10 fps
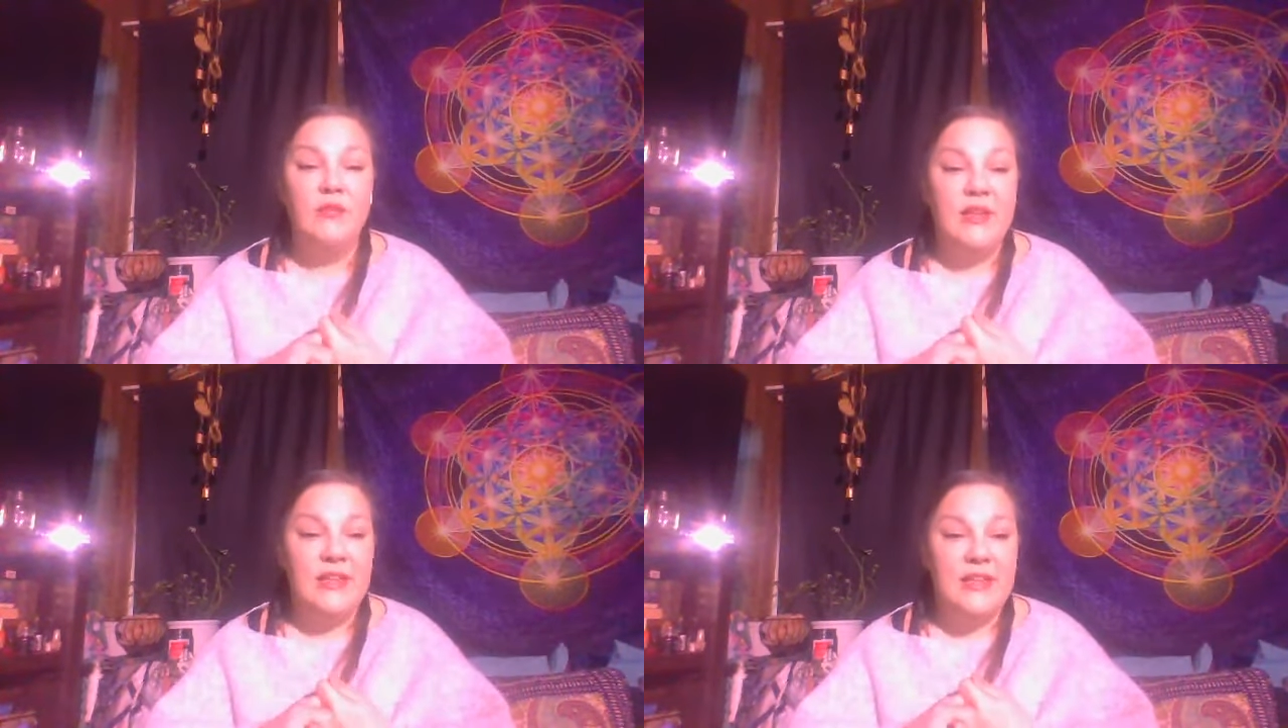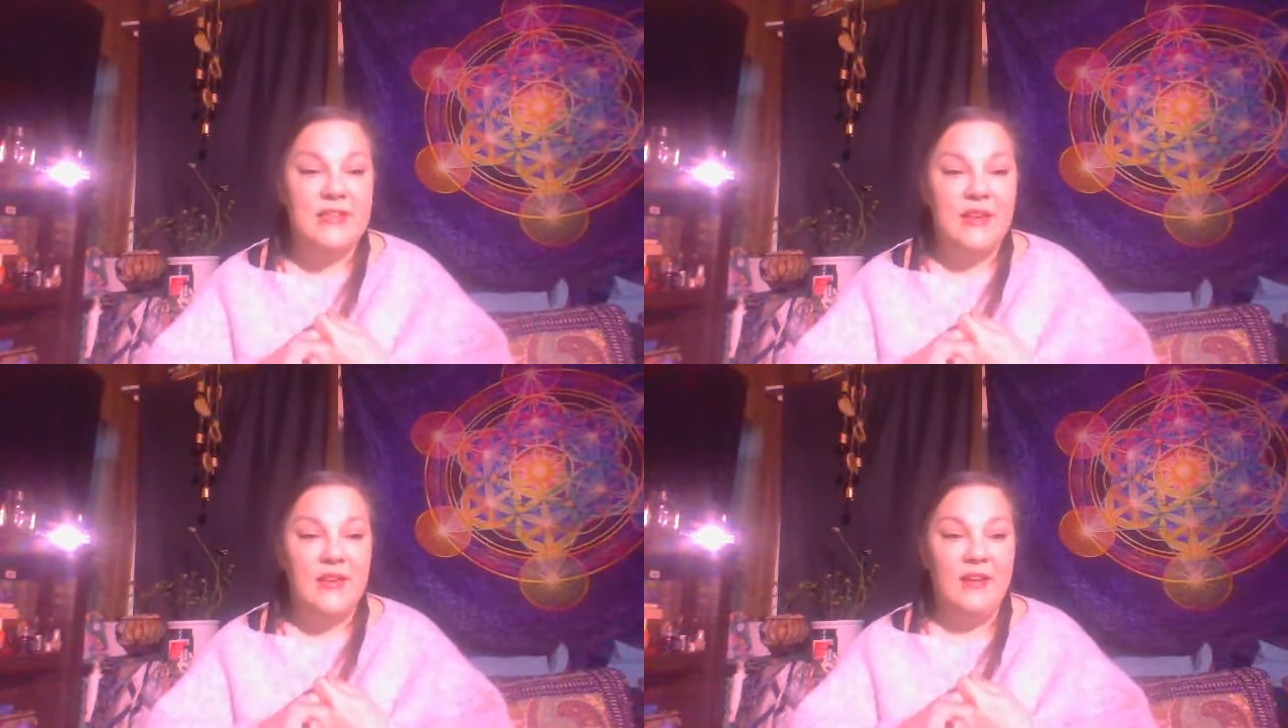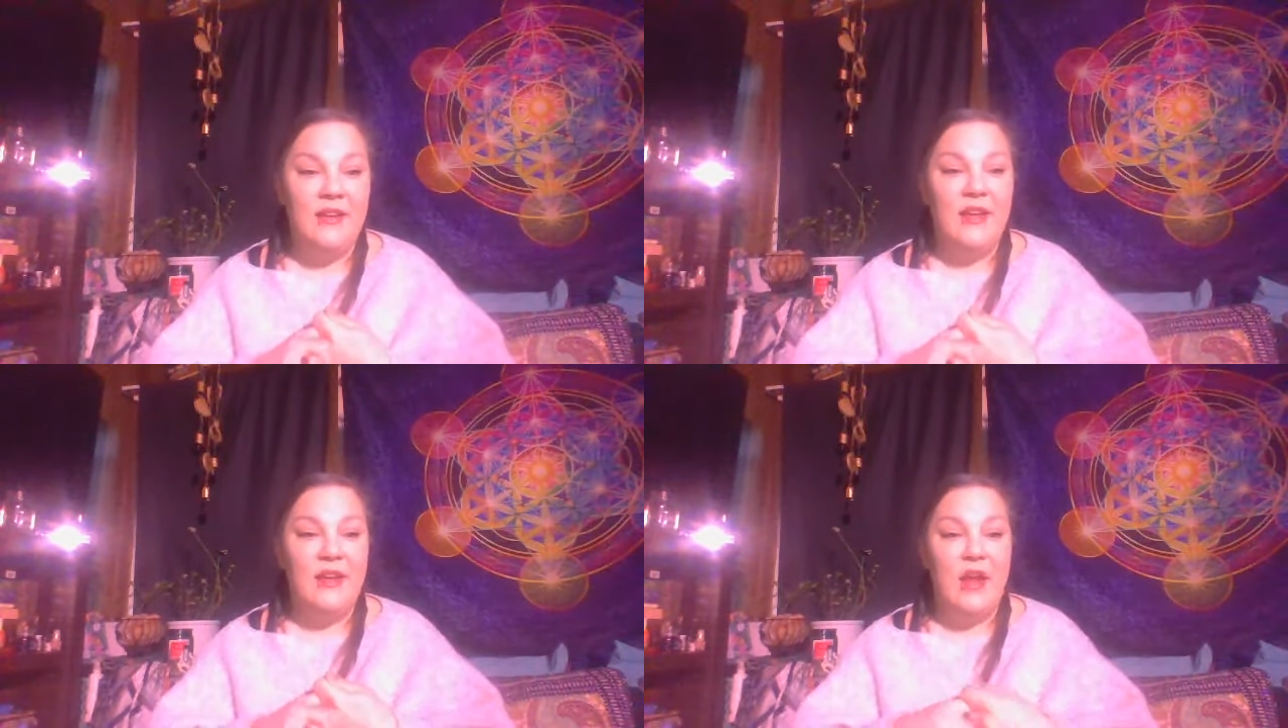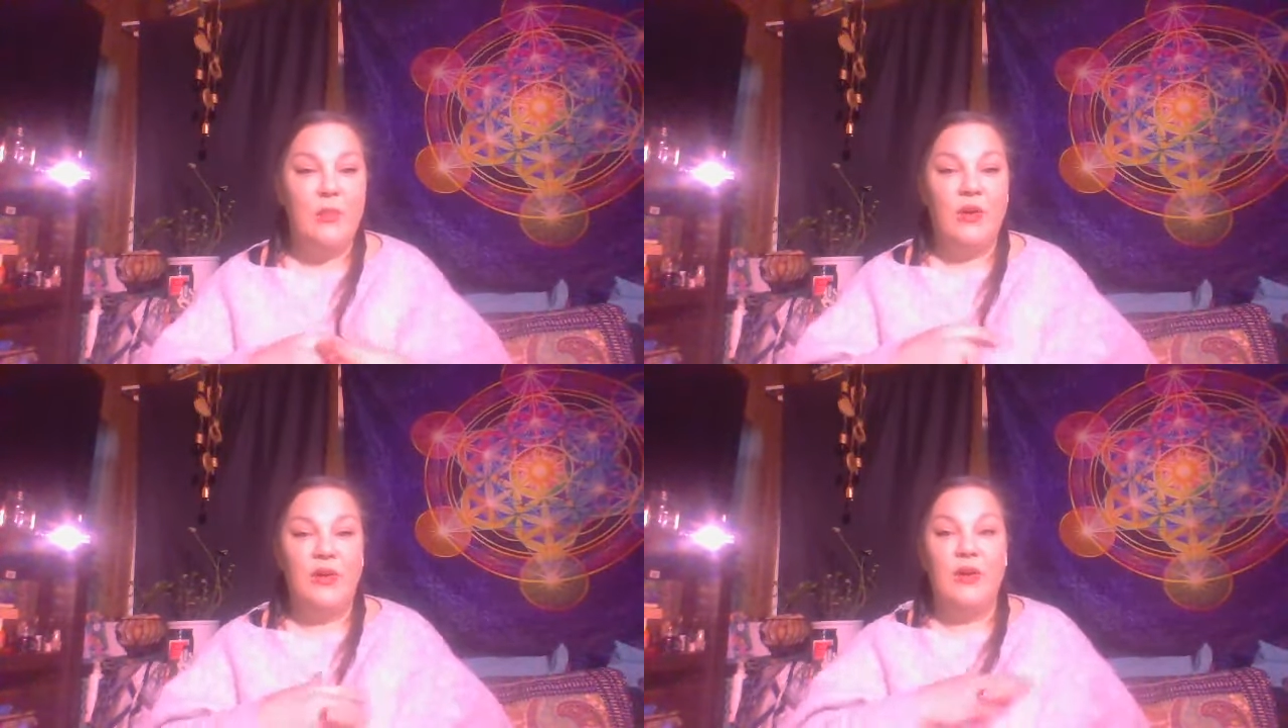releasing. And now
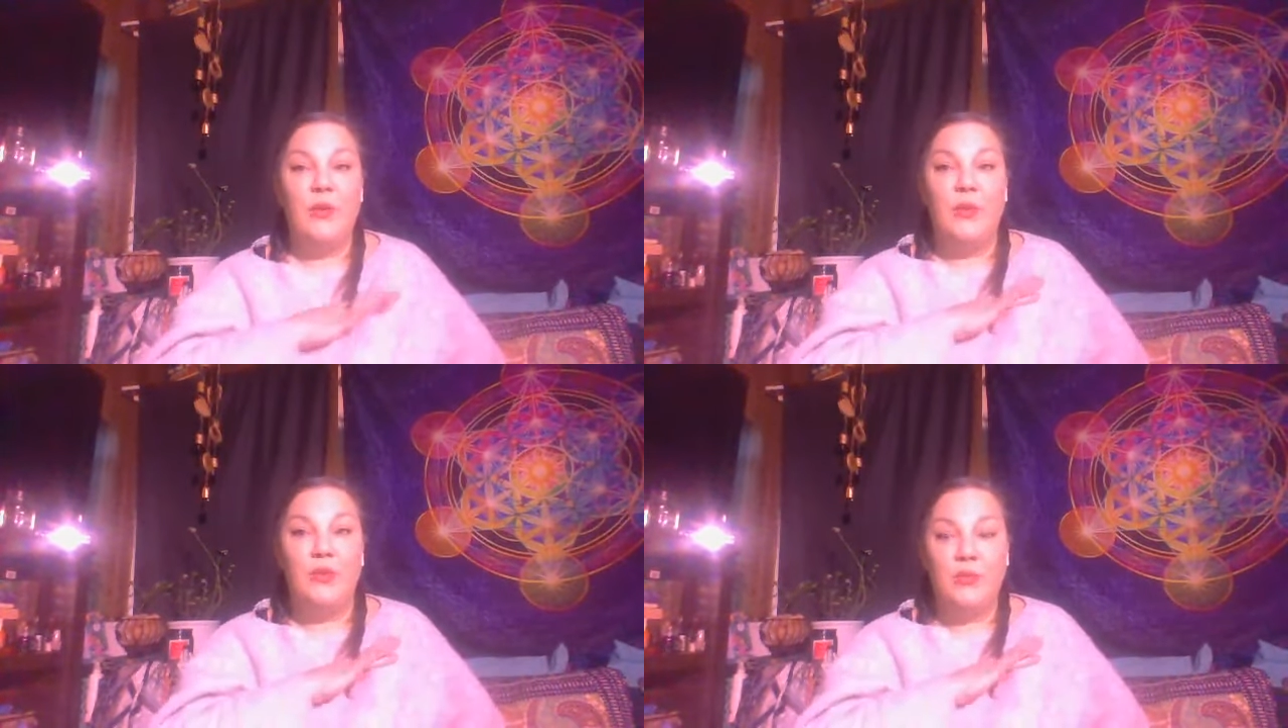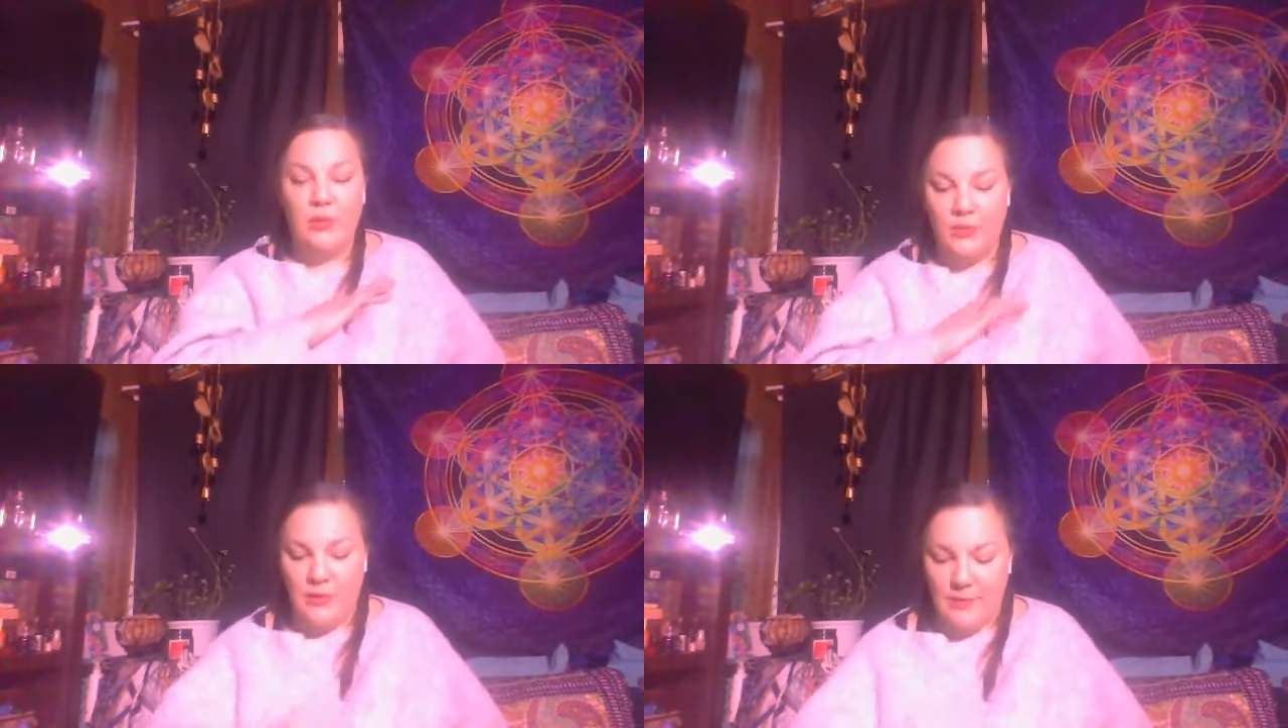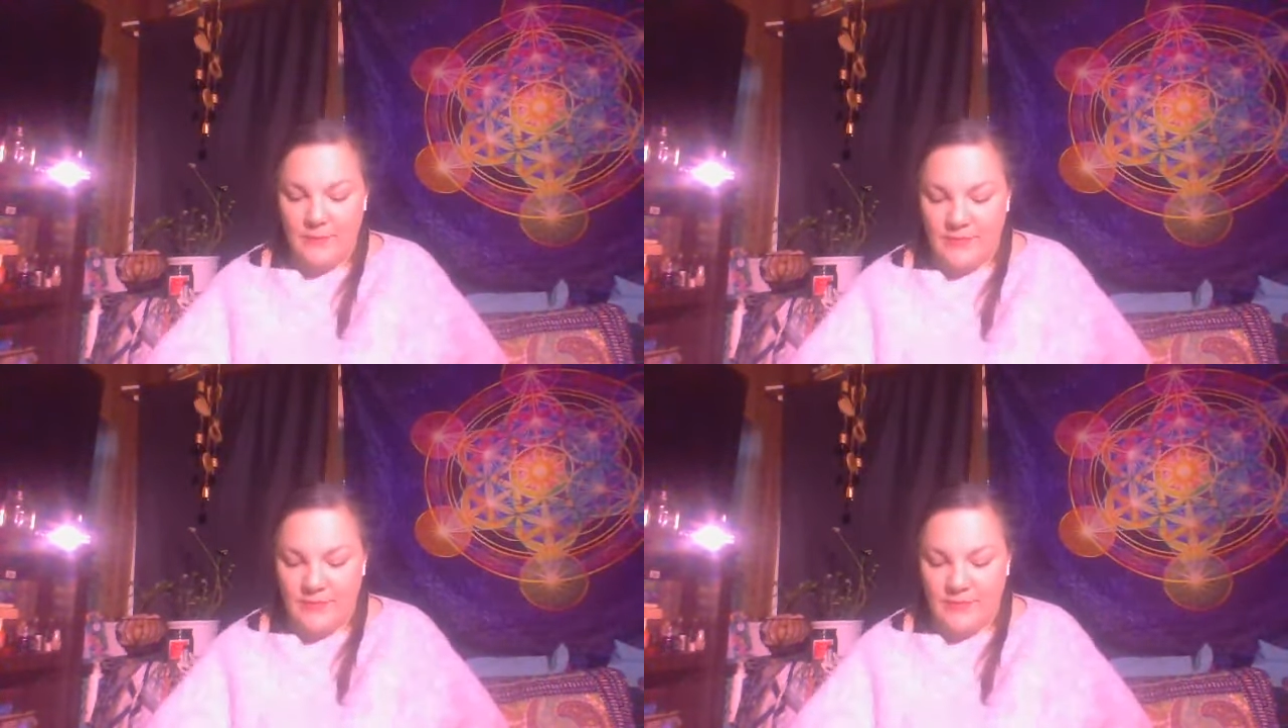we're going to go through